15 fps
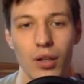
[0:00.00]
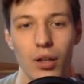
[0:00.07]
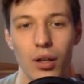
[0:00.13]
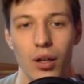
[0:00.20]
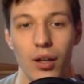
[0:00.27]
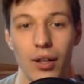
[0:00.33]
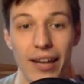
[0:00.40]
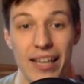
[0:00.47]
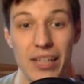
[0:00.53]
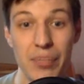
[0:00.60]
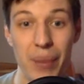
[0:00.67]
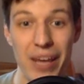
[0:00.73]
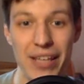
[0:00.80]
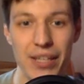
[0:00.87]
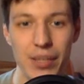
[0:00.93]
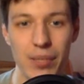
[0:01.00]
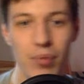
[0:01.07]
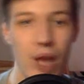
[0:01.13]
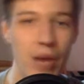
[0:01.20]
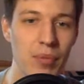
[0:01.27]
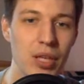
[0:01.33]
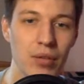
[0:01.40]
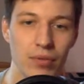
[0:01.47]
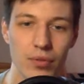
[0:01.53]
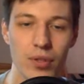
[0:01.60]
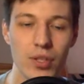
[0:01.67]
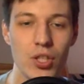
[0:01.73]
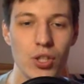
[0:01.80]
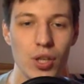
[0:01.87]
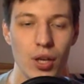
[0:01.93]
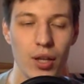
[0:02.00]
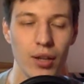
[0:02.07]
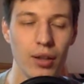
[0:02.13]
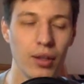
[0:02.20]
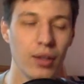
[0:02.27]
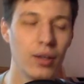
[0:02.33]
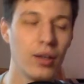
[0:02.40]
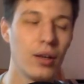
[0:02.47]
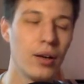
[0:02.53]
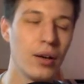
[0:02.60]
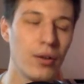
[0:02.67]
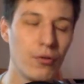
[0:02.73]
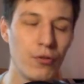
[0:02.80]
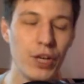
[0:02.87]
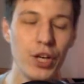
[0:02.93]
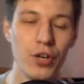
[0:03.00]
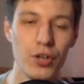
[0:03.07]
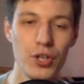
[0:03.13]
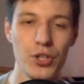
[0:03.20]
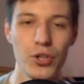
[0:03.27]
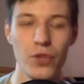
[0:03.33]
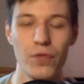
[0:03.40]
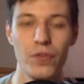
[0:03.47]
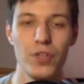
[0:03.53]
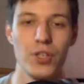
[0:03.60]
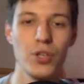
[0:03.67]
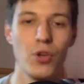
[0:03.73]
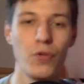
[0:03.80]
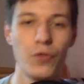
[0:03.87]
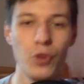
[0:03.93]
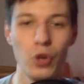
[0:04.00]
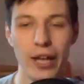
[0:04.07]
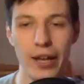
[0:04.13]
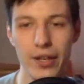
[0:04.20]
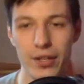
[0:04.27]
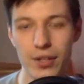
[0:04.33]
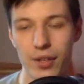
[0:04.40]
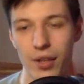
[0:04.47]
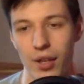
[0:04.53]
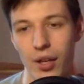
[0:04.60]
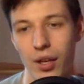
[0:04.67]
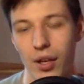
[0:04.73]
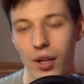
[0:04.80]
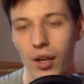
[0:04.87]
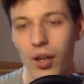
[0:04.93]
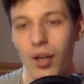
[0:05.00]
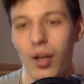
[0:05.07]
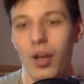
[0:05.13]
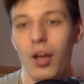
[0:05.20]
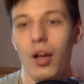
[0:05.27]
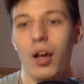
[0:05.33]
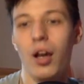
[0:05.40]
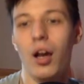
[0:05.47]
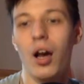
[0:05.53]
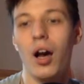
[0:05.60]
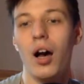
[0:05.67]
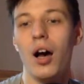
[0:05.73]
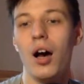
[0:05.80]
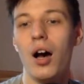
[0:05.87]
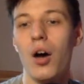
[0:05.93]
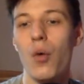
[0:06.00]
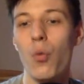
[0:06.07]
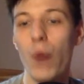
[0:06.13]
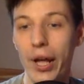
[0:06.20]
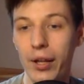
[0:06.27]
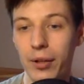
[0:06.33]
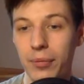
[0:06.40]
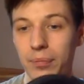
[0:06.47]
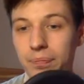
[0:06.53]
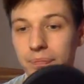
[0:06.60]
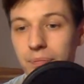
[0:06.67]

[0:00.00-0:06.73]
leg spice. I mean, so rear surface of your legs. Well,